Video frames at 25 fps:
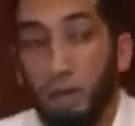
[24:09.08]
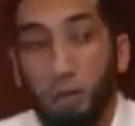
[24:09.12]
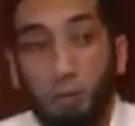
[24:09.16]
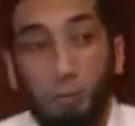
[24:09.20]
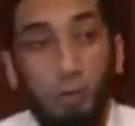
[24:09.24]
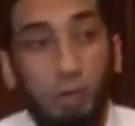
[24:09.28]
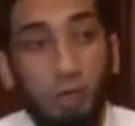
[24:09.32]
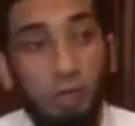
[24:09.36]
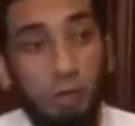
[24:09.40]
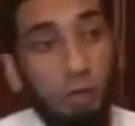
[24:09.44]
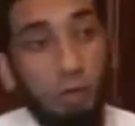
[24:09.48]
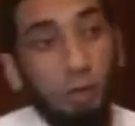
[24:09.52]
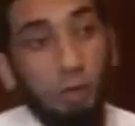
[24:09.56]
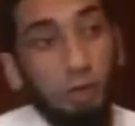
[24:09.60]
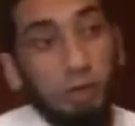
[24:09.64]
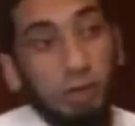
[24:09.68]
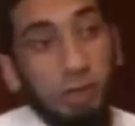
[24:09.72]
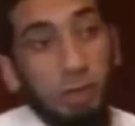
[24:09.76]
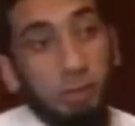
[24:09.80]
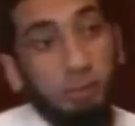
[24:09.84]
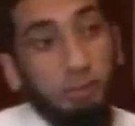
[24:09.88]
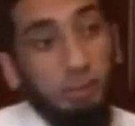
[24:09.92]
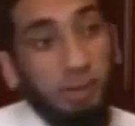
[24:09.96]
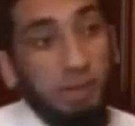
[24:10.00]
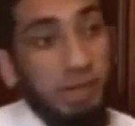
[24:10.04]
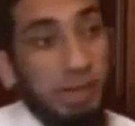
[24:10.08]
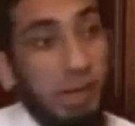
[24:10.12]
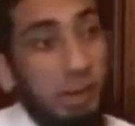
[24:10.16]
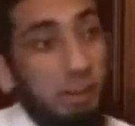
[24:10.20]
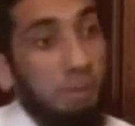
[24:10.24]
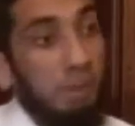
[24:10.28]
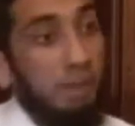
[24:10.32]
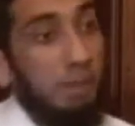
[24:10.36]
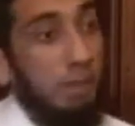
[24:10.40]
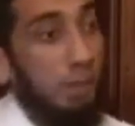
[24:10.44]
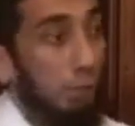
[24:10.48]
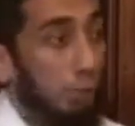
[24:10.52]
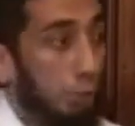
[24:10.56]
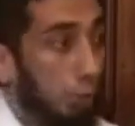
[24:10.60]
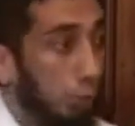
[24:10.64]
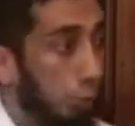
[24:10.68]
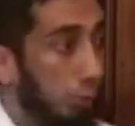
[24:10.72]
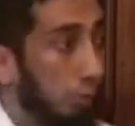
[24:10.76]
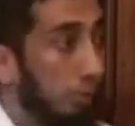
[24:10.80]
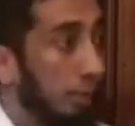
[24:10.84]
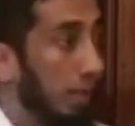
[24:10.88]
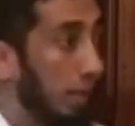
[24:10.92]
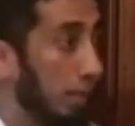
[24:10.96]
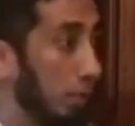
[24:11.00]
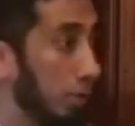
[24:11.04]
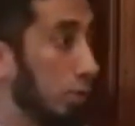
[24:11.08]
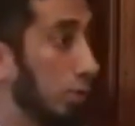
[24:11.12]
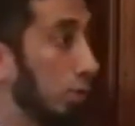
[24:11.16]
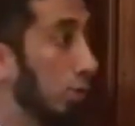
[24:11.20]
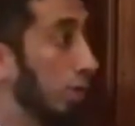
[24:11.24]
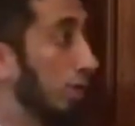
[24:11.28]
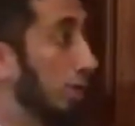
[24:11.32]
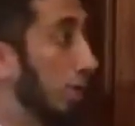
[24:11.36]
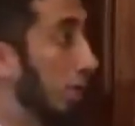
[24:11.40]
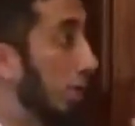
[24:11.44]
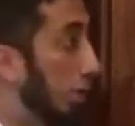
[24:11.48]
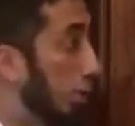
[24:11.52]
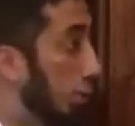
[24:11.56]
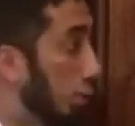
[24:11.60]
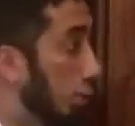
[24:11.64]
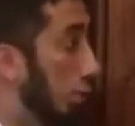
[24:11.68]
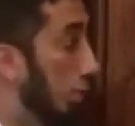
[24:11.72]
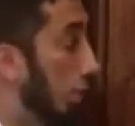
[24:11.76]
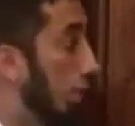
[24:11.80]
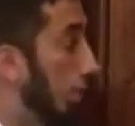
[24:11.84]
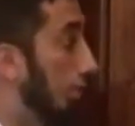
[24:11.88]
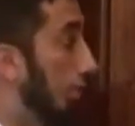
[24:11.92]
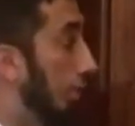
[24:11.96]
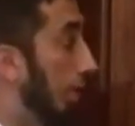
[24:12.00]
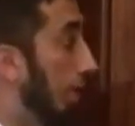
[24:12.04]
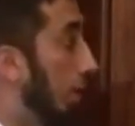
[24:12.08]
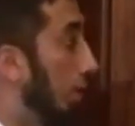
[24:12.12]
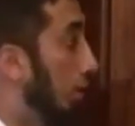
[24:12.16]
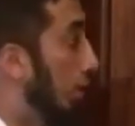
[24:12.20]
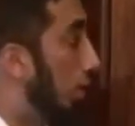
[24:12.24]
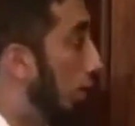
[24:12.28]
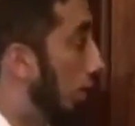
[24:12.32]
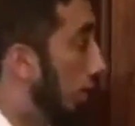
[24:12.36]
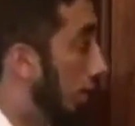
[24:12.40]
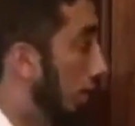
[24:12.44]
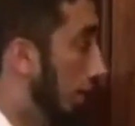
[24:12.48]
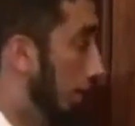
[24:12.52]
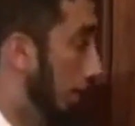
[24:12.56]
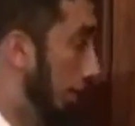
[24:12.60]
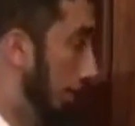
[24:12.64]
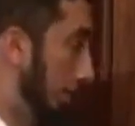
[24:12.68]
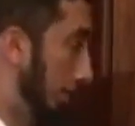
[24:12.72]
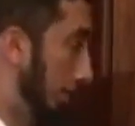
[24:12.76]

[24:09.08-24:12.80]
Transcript: When you're going to bring up an issue, make sure it's an issue of priority.